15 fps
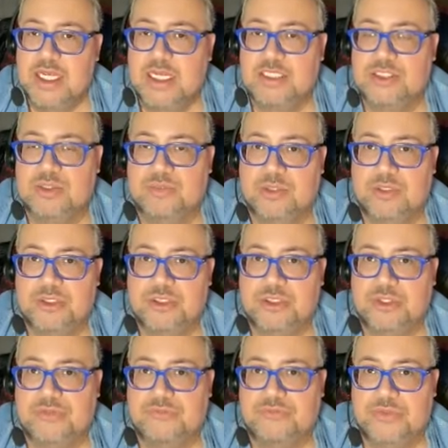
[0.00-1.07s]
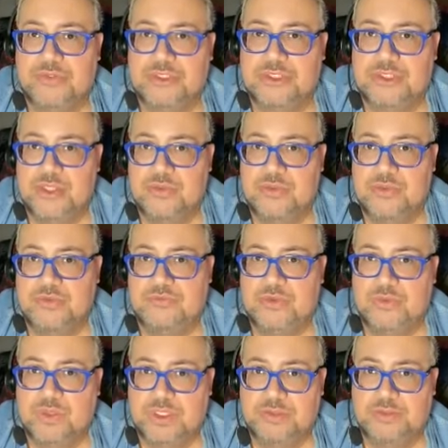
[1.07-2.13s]
until march 31st so if
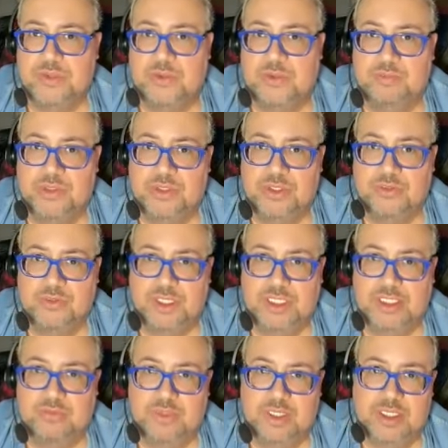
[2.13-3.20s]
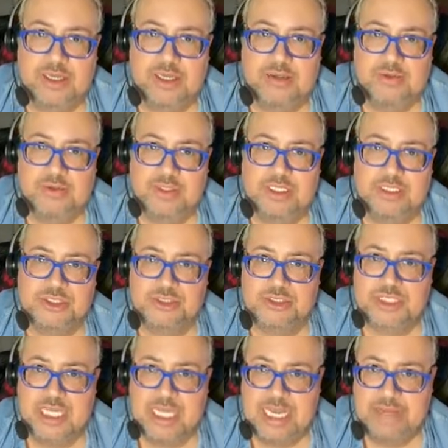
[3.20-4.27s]
you want to go and book a reading right now it's your
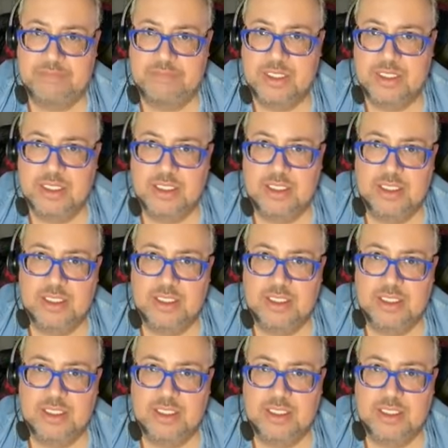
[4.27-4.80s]
time